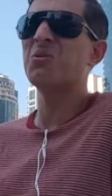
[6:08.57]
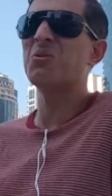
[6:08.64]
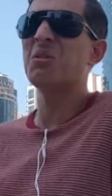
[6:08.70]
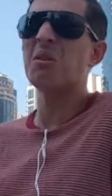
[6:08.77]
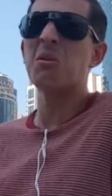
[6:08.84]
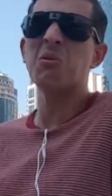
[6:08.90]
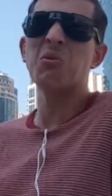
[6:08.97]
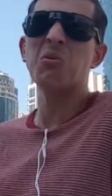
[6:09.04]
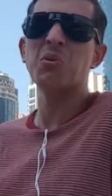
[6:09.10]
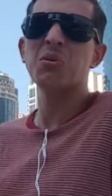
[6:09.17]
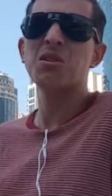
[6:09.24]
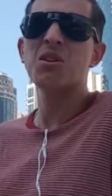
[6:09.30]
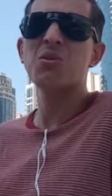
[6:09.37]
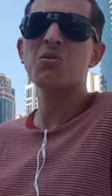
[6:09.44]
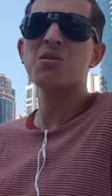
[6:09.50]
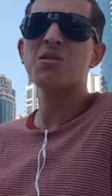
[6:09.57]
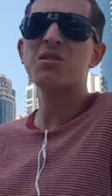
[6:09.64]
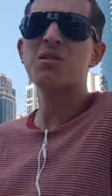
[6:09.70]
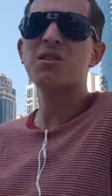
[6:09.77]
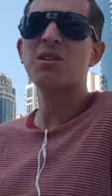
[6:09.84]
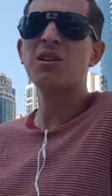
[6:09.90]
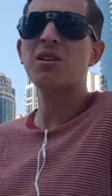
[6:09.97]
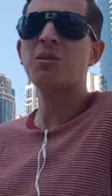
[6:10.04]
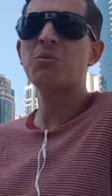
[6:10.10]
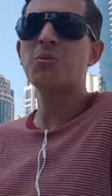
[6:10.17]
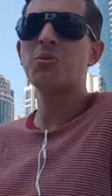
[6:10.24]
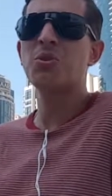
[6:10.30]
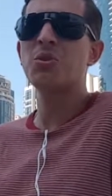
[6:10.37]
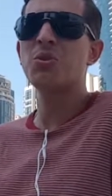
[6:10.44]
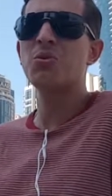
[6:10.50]
around 4,000 dirham,
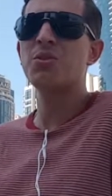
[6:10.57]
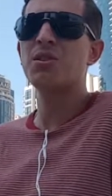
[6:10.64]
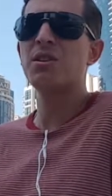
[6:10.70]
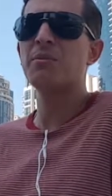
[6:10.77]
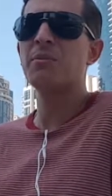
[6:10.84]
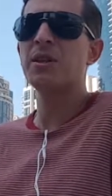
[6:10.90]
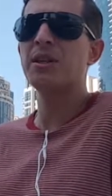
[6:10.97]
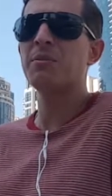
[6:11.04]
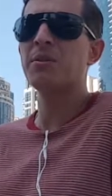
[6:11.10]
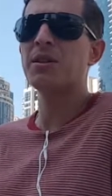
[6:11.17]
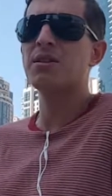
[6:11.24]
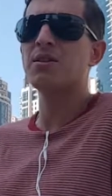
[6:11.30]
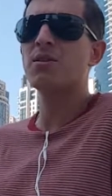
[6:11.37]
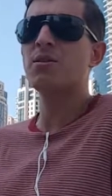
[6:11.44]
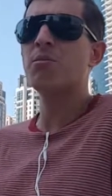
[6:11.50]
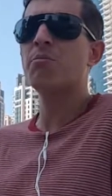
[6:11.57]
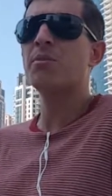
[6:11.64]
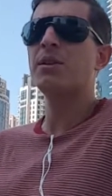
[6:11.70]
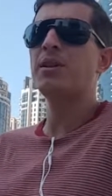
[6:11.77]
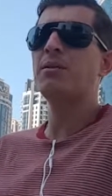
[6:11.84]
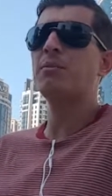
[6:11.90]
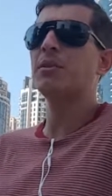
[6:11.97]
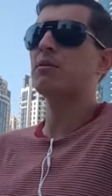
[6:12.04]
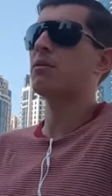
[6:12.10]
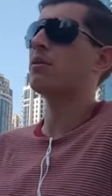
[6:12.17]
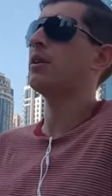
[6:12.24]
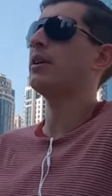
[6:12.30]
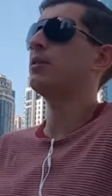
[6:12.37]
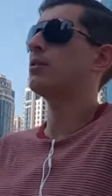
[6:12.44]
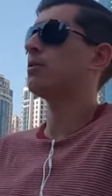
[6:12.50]
which usually paid by the company, but
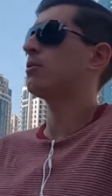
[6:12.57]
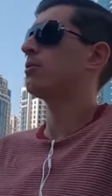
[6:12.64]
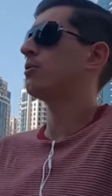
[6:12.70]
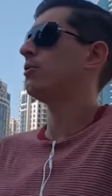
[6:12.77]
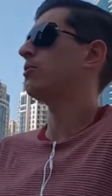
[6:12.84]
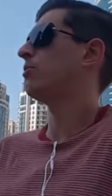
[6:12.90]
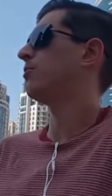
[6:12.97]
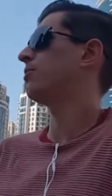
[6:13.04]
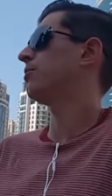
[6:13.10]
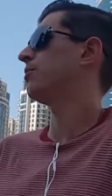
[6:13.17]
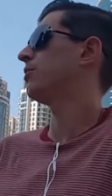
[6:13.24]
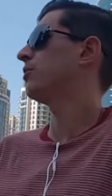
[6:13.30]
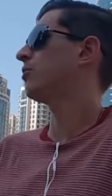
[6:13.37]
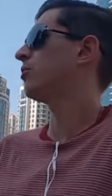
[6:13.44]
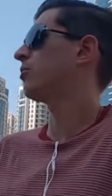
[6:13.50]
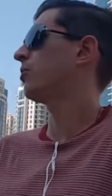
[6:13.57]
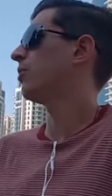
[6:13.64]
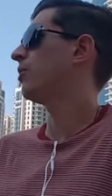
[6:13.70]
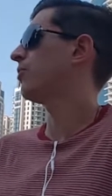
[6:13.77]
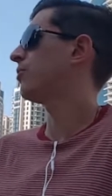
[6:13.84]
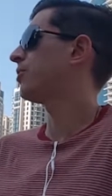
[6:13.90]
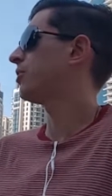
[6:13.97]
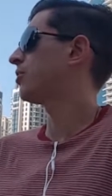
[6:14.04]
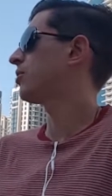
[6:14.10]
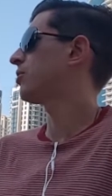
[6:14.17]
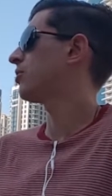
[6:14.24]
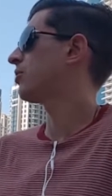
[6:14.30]
later on you will need to give this